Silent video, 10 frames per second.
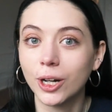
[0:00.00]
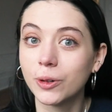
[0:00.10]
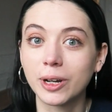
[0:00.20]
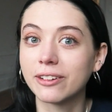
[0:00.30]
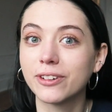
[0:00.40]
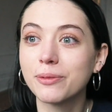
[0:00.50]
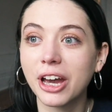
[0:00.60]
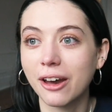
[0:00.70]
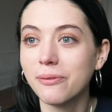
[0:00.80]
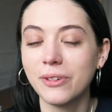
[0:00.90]
away from
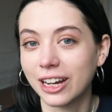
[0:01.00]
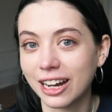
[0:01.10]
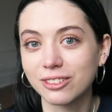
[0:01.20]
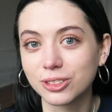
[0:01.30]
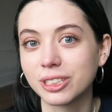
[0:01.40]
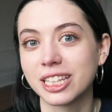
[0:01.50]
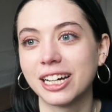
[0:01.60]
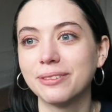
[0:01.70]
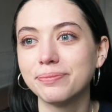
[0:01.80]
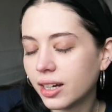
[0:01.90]
him when I was with
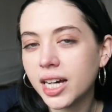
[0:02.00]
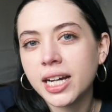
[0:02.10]
him,